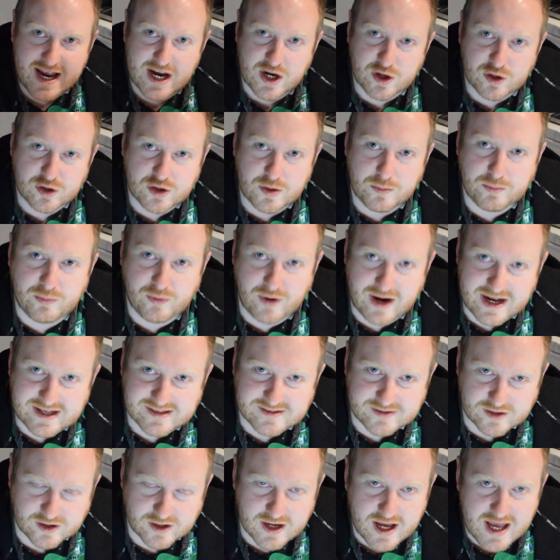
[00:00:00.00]
air
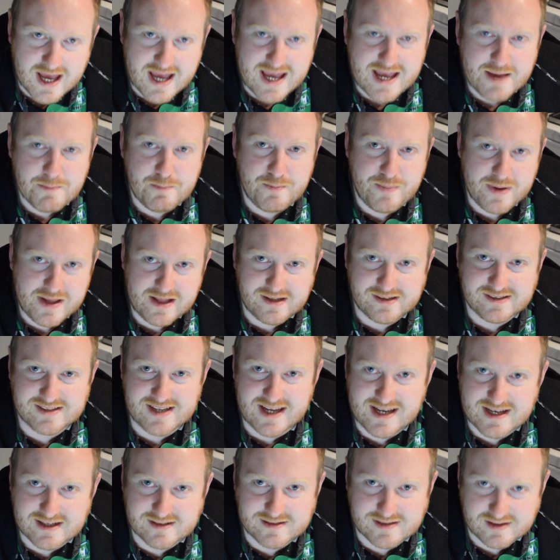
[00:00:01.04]
compressor built
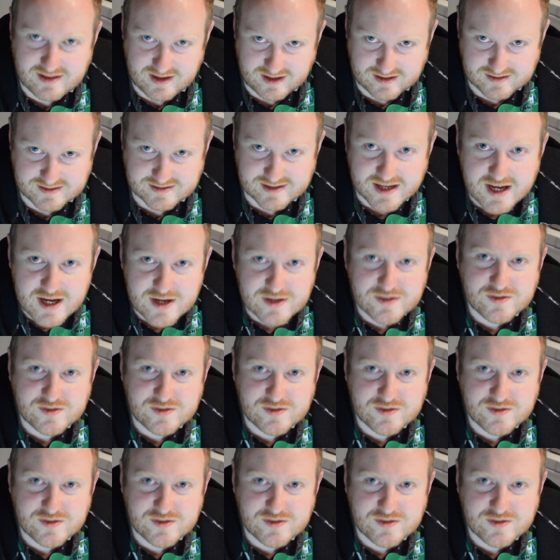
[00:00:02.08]
into this,